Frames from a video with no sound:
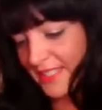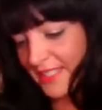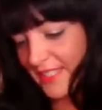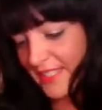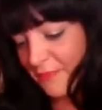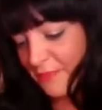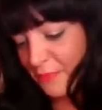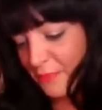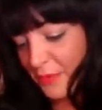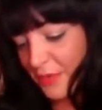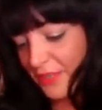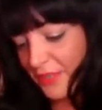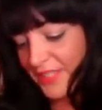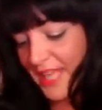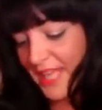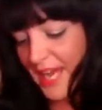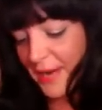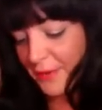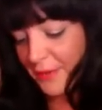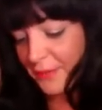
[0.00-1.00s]
that they've brought
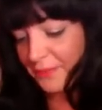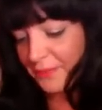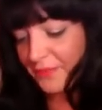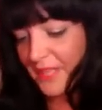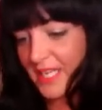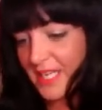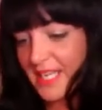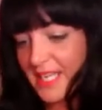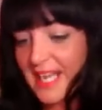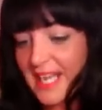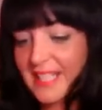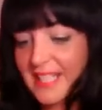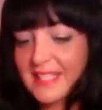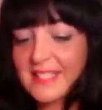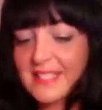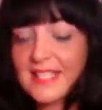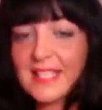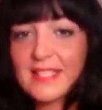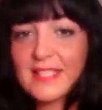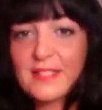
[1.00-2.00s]
out, and you get
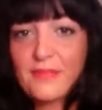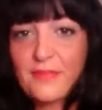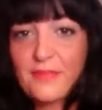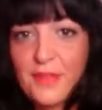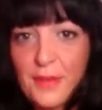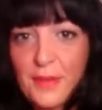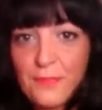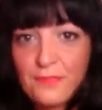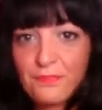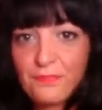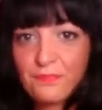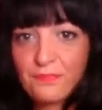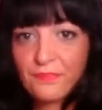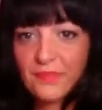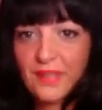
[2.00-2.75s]
6 of them,